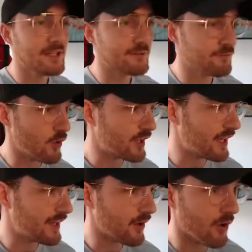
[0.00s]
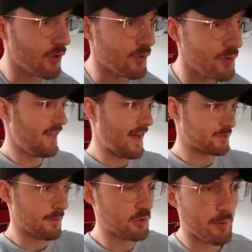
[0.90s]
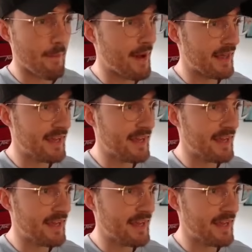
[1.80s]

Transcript: Let's freaking go. And that's what I'm talking about, man.